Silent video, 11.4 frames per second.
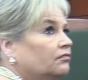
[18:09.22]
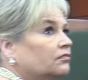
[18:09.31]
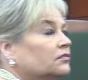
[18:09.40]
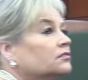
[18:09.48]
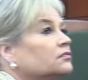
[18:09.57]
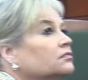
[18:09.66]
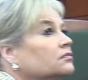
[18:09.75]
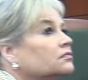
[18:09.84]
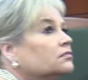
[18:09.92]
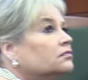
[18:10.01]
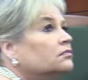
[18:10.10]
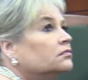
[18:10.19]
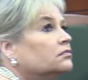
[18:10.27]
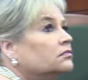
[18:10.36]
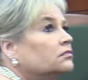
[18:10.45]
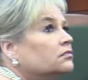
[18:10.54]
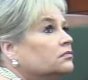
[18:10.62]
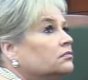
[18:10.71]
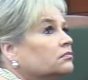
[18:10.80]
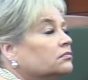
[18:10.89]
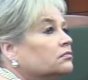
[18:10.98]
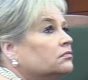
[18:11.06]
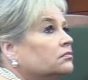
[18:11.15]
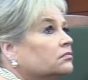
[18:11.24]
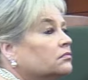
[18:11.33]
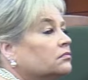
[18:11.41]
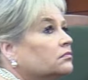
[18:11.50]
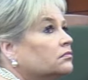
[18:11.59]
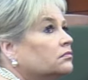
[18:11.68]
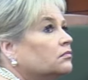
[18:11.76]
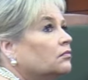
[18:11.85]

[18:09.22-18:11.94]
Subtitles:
(not speaking)